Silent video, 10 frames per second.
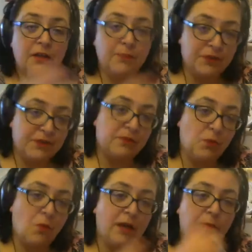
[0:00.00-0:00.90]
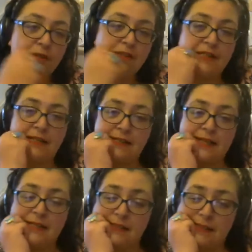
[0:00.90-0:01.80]
but the white would still
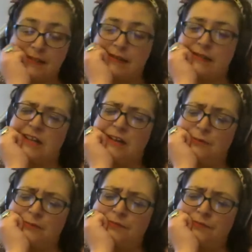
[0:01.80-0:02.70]
exist. I don't know.